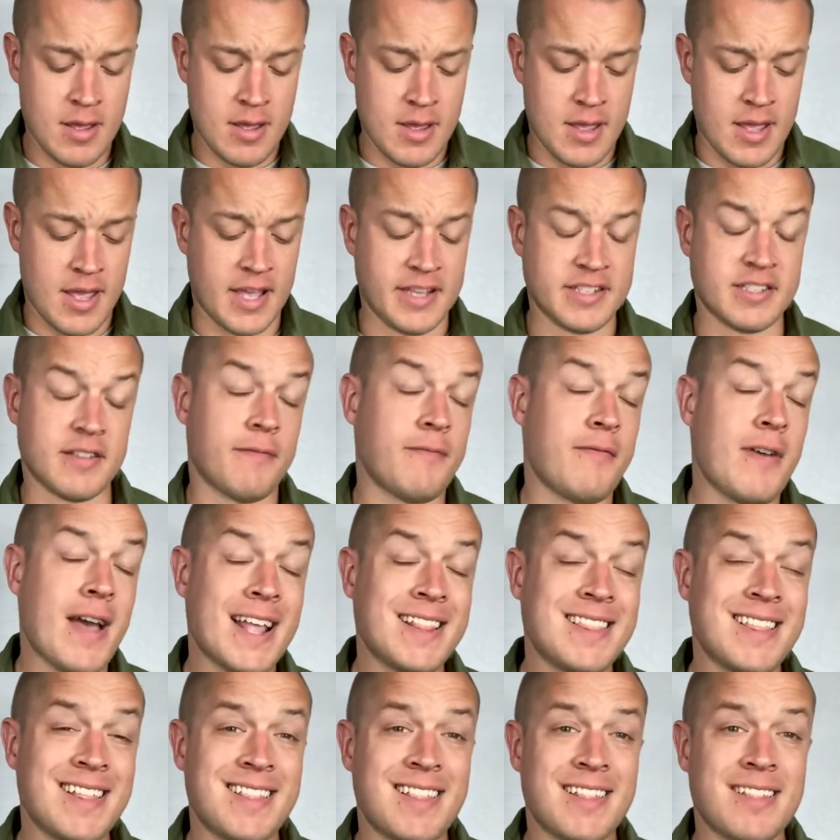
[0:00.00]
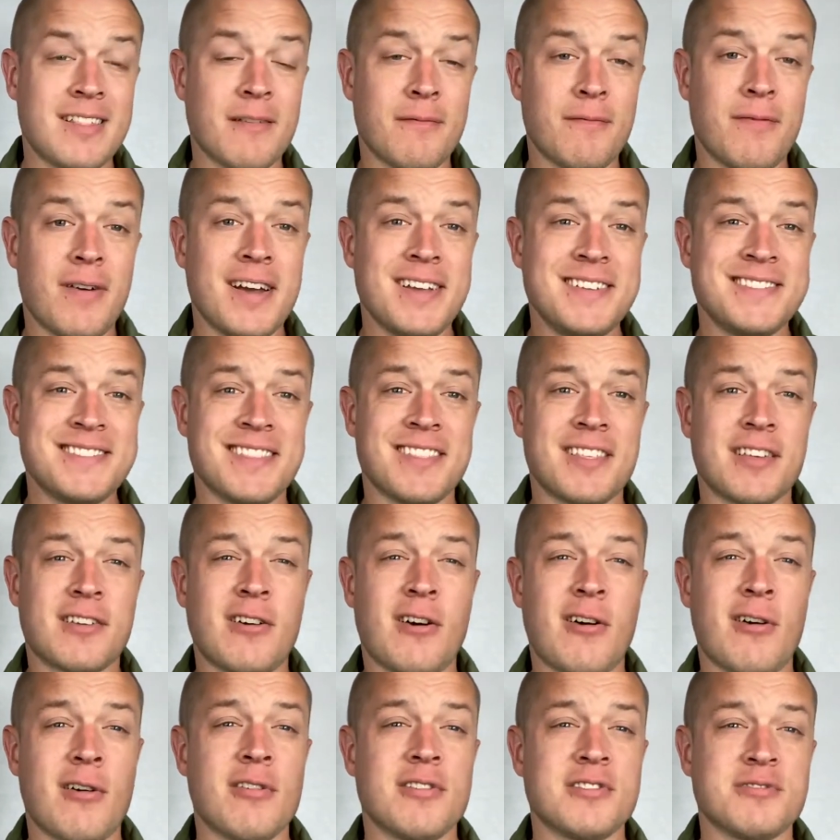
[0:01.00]
is the fact that the device on the
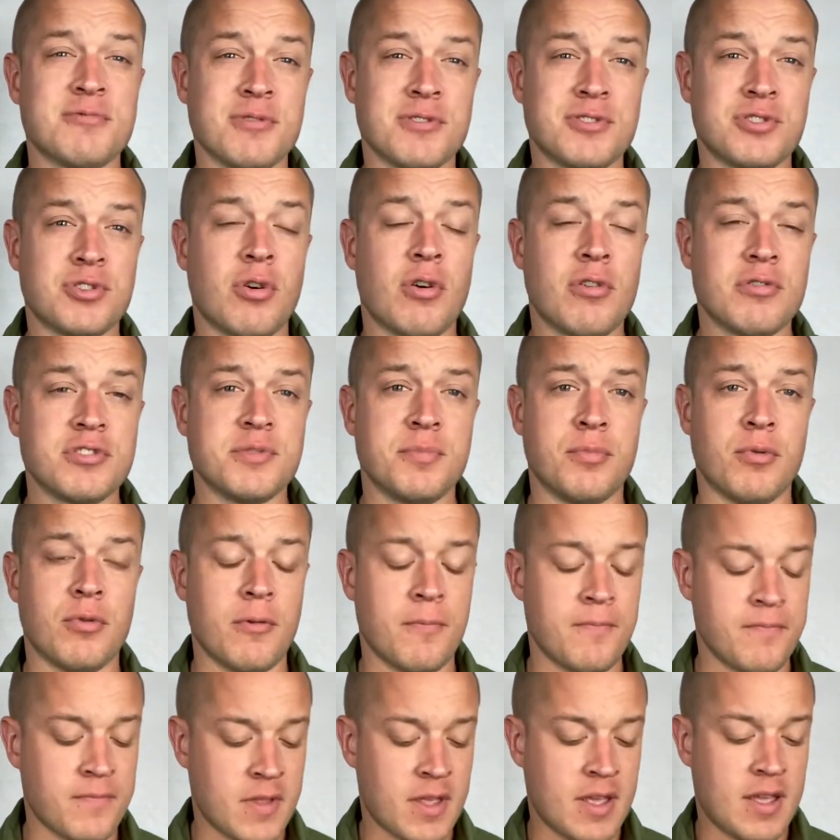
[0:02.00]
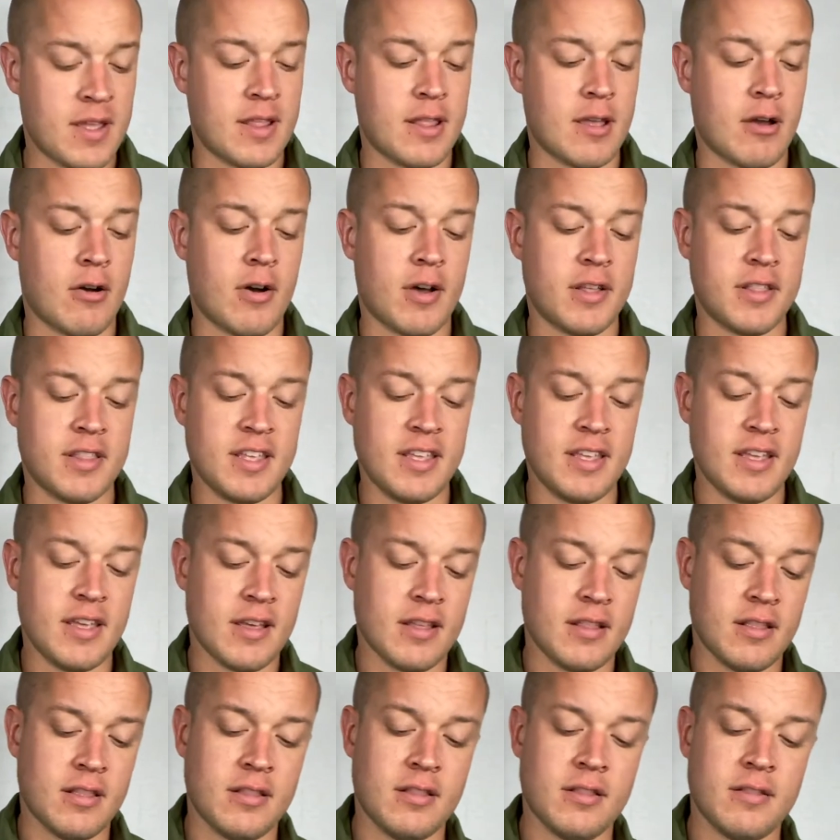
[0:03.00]
collar is rechargeable. Now, on the
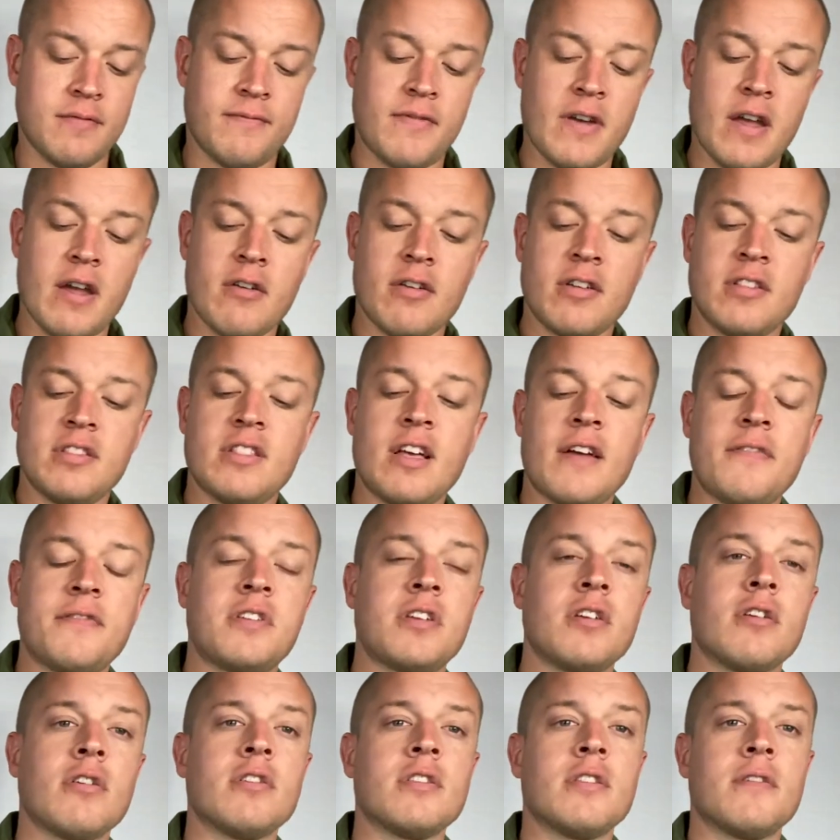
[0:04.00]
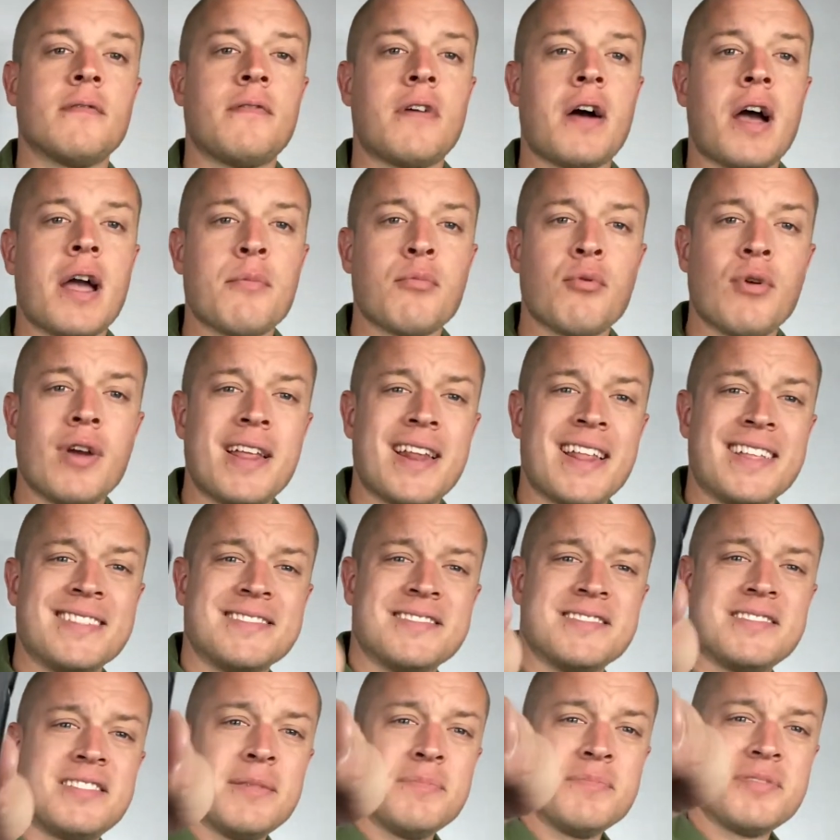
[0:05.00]
very left here on the vibrate and
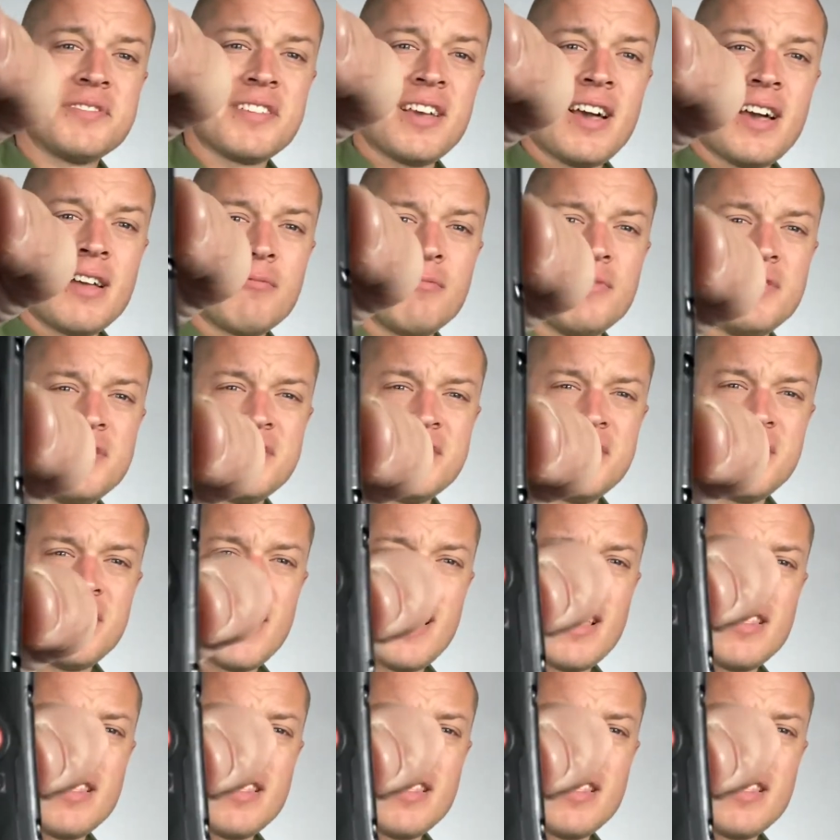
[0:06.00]
stim side, we see a